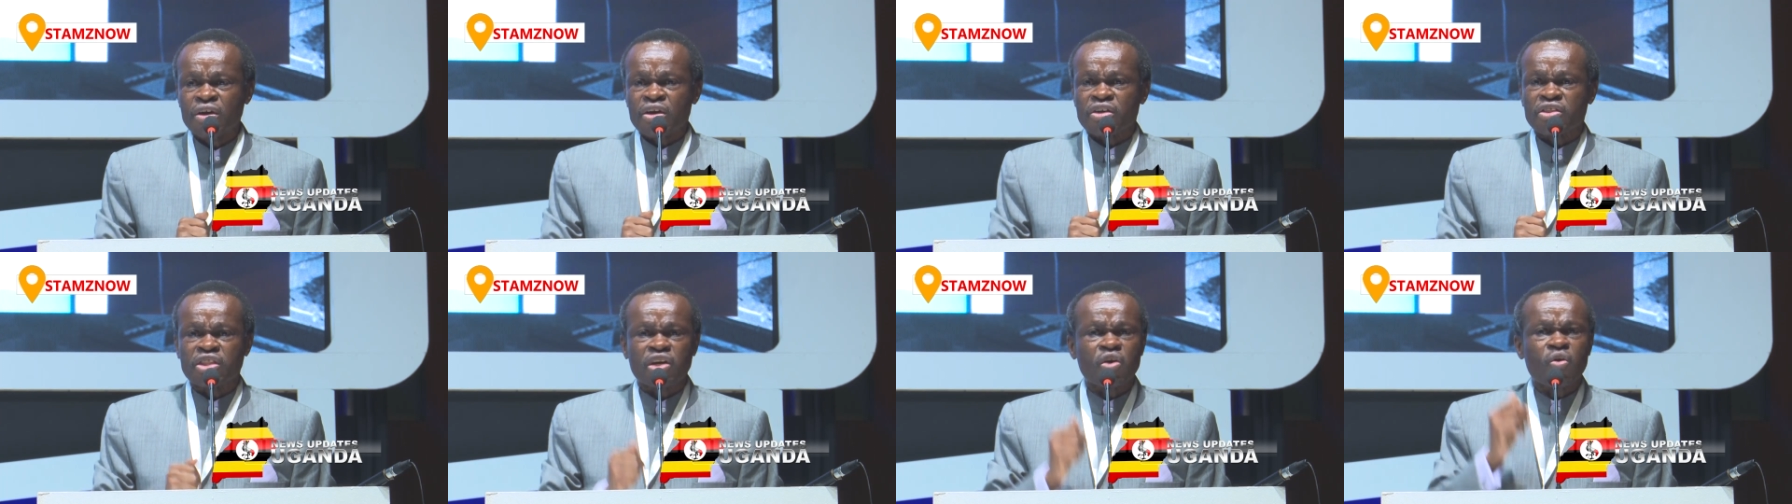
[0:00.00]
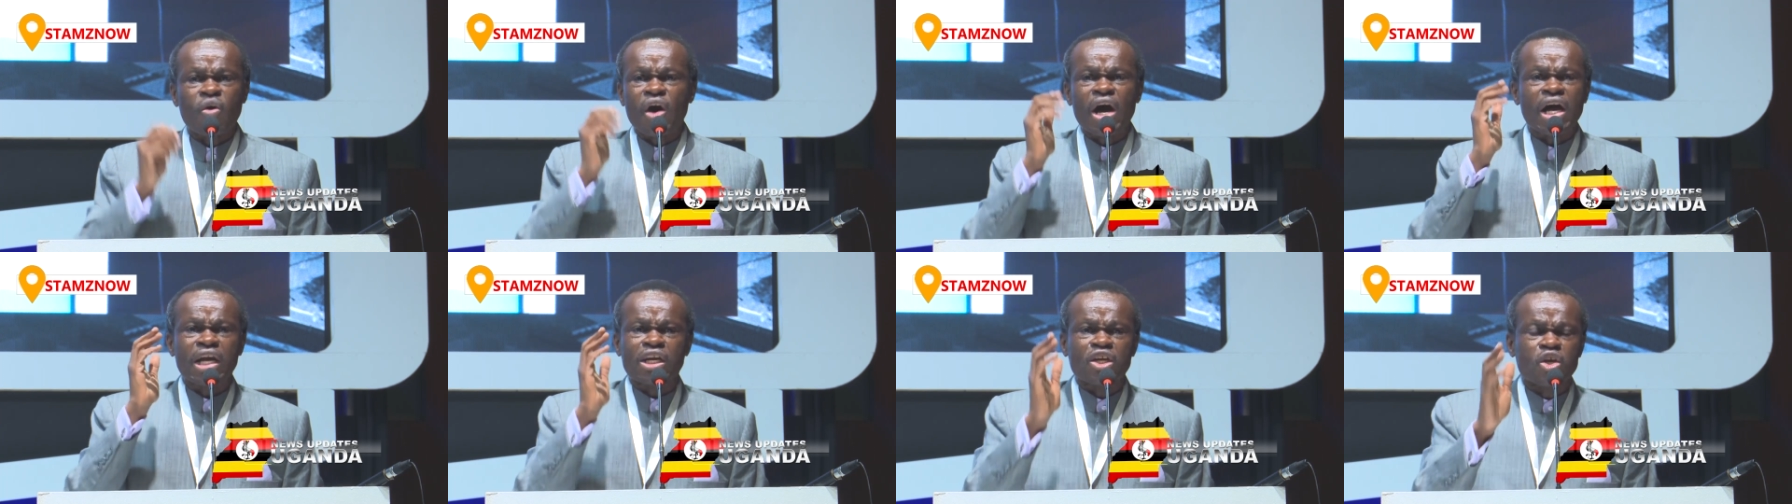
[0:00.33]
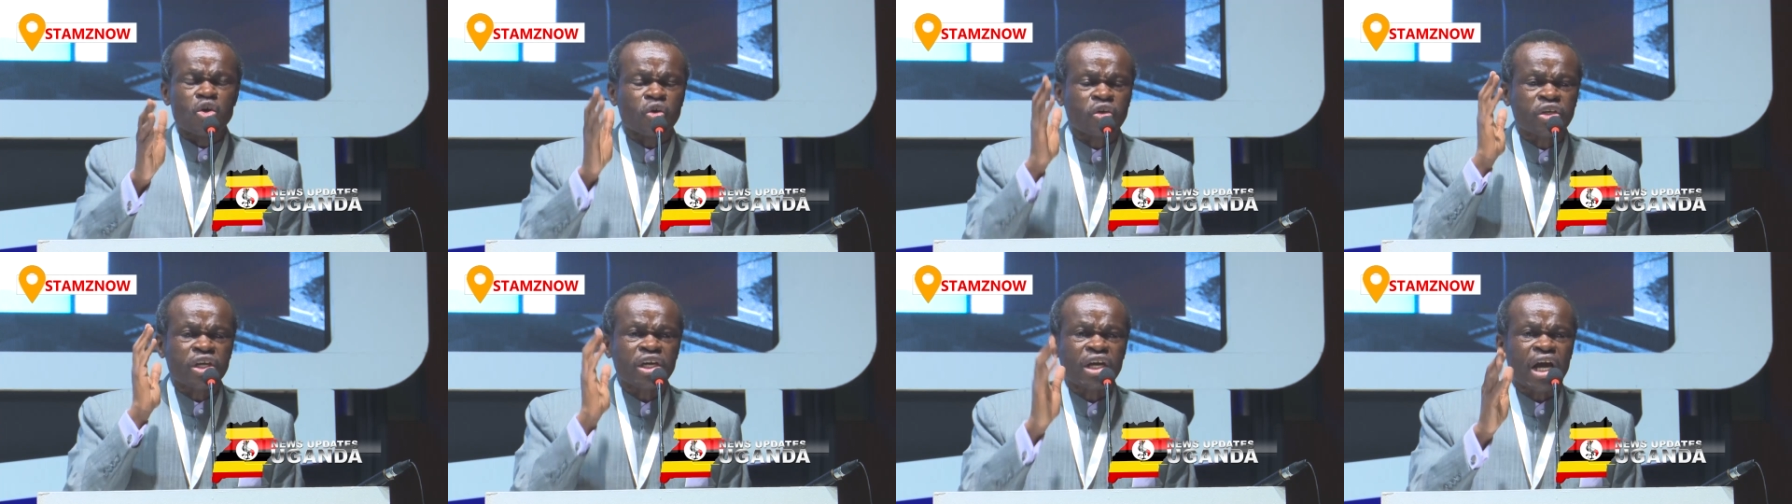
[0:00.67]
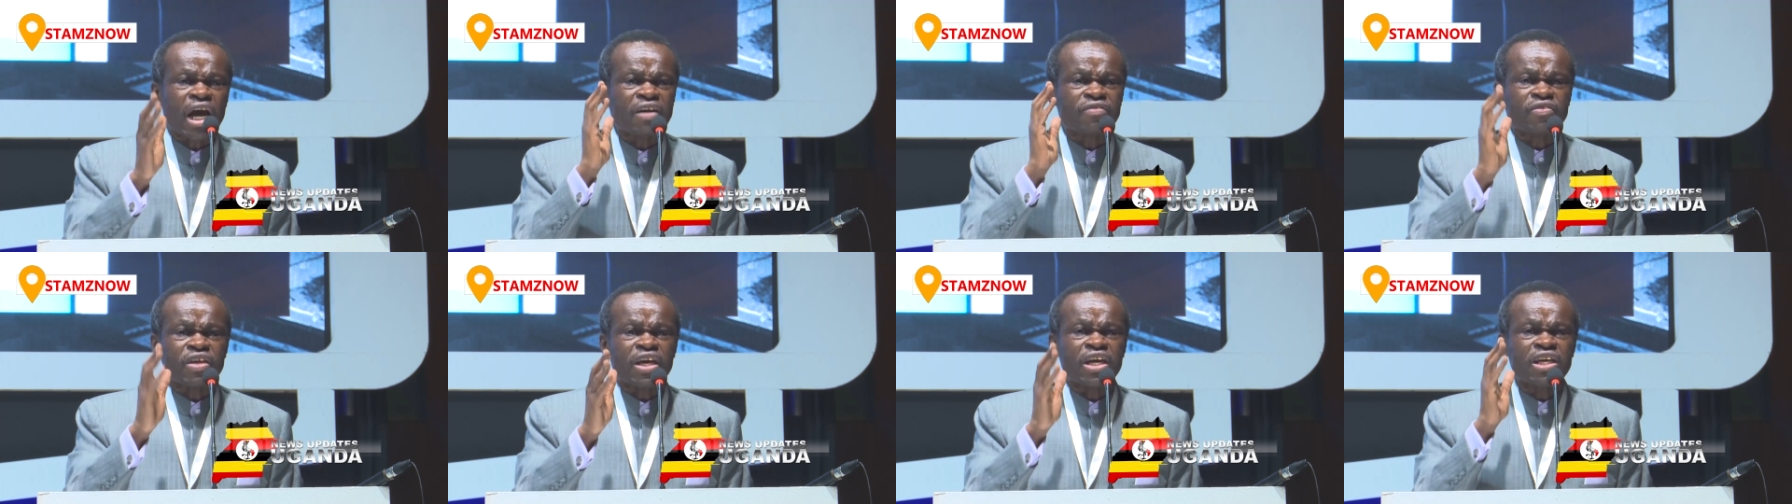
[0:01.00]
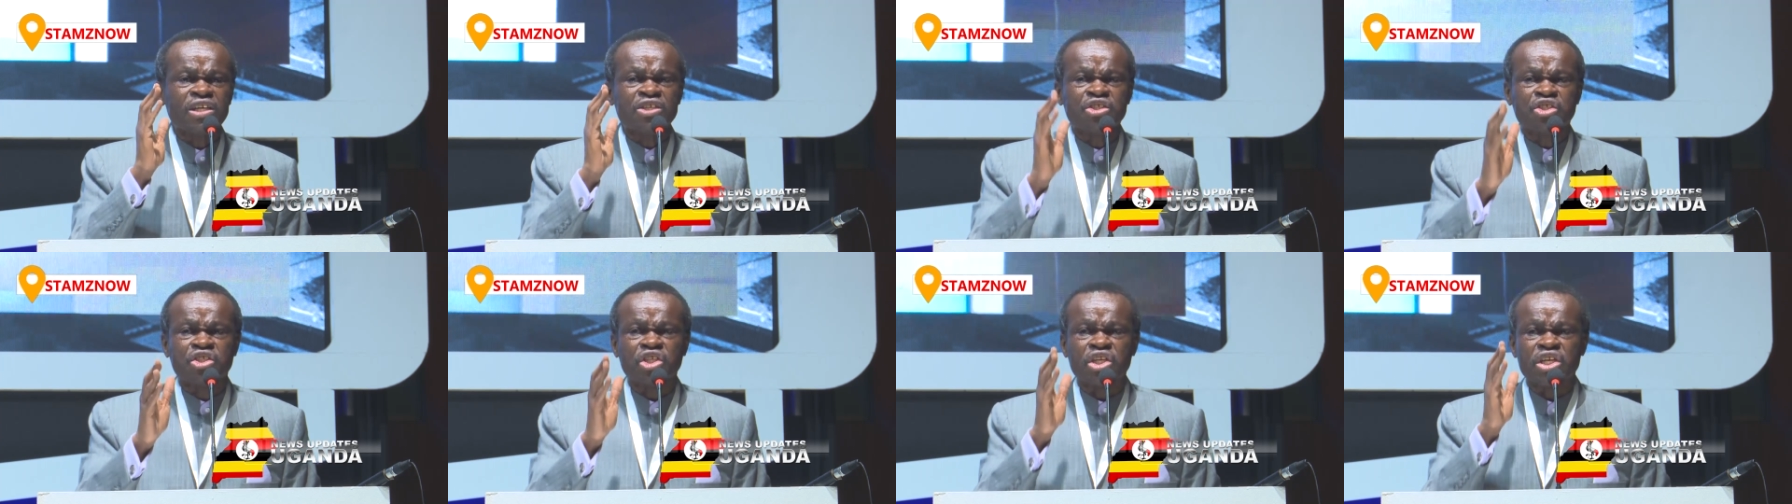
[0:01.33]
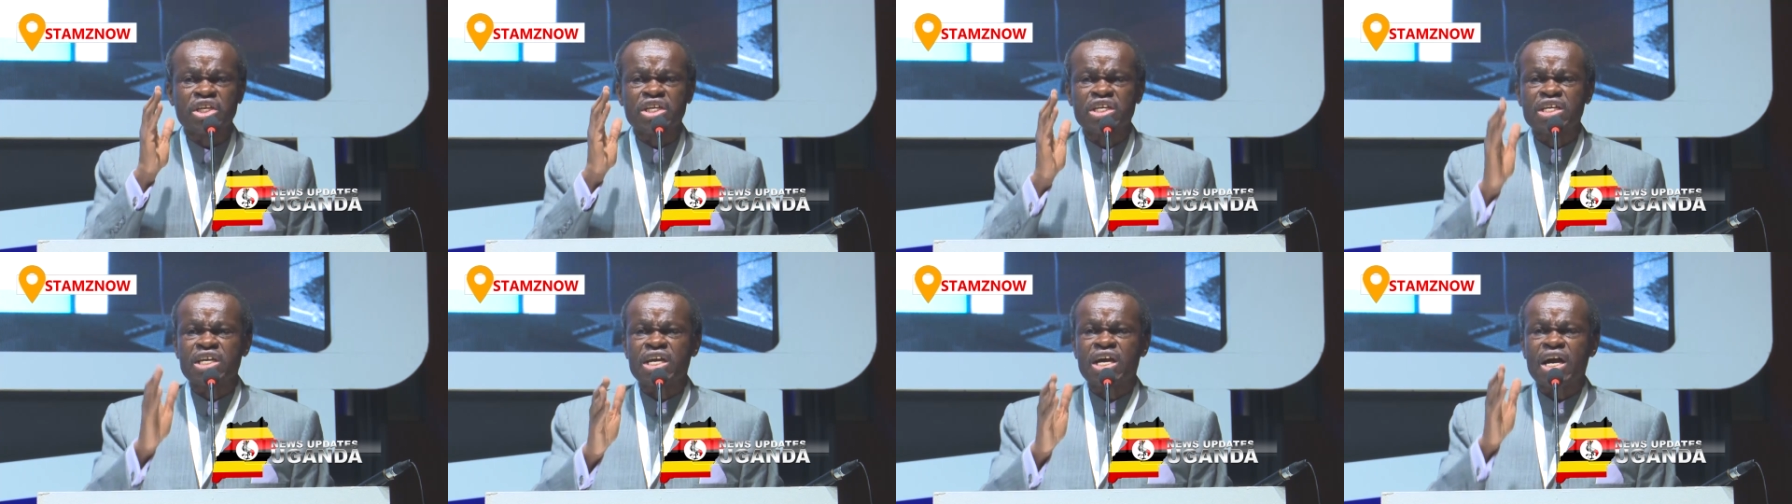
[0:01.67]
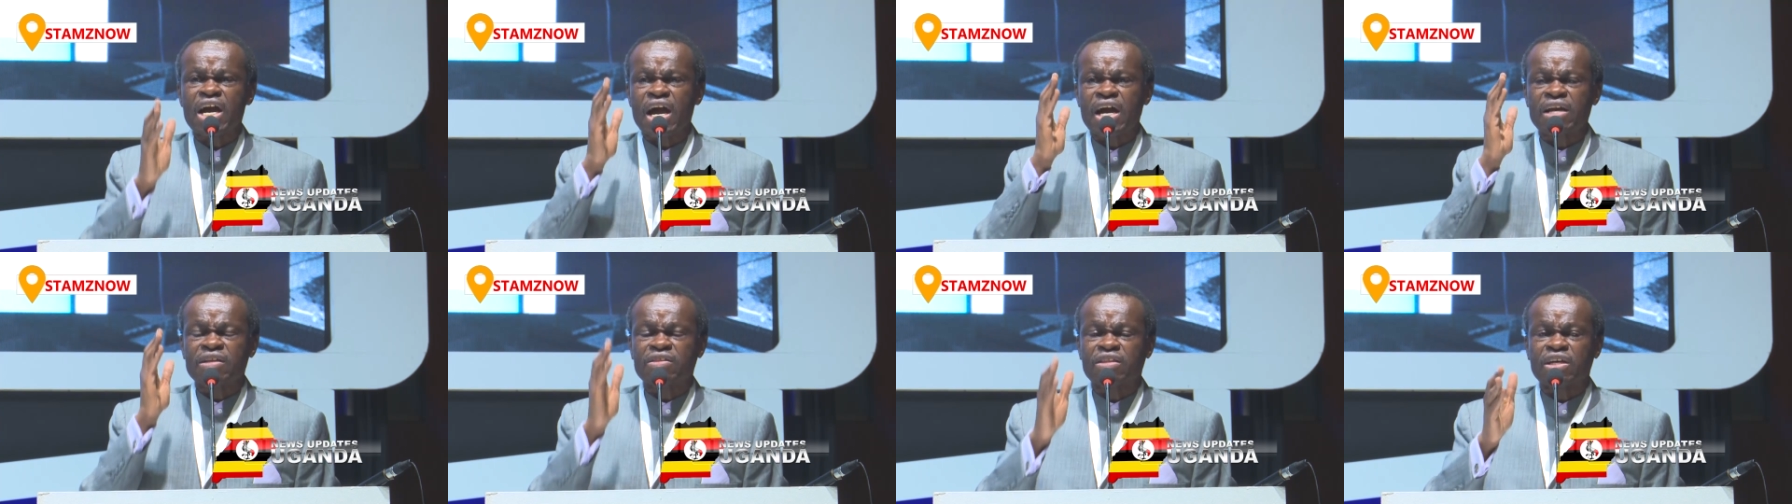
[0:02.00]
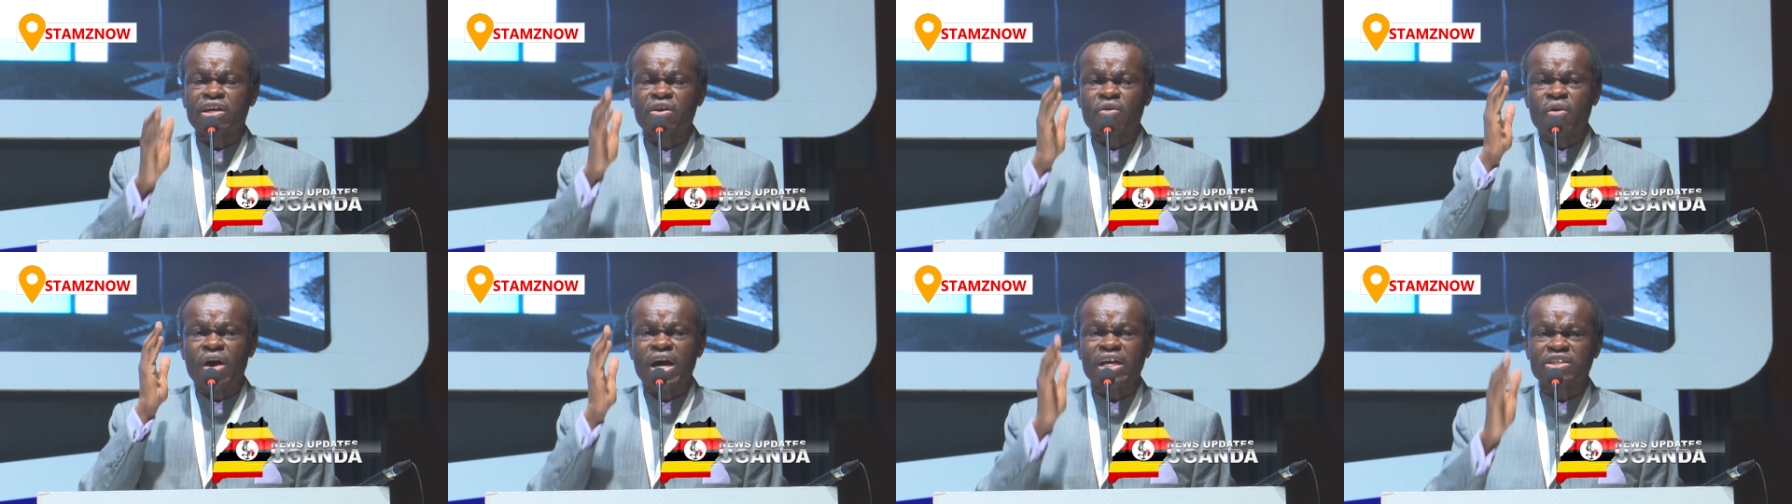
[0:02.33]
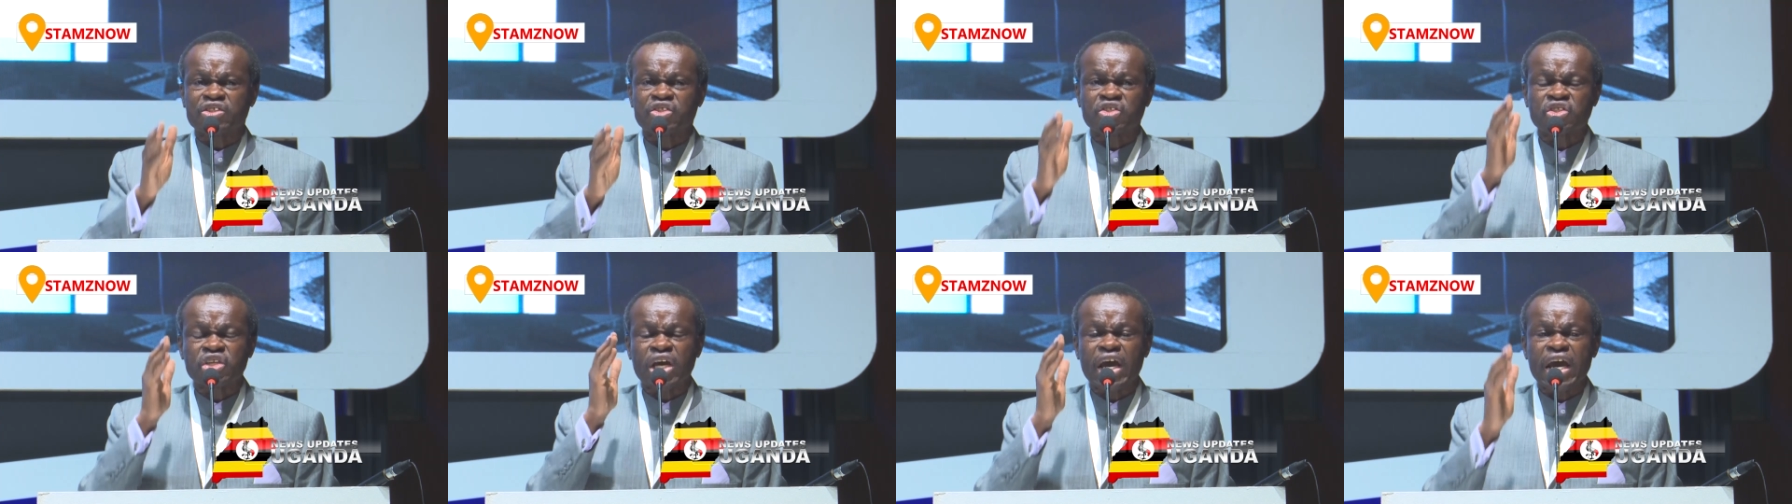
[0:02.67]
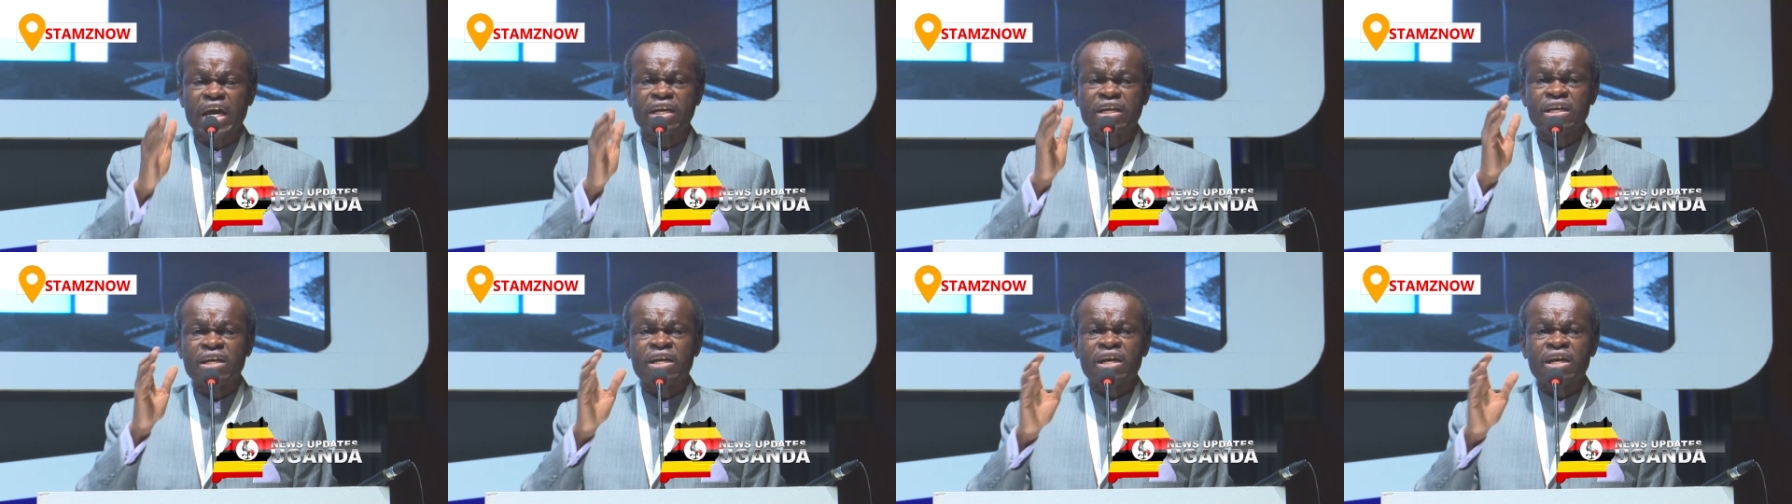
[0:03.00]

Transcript: They were looking at the engineer and they were saying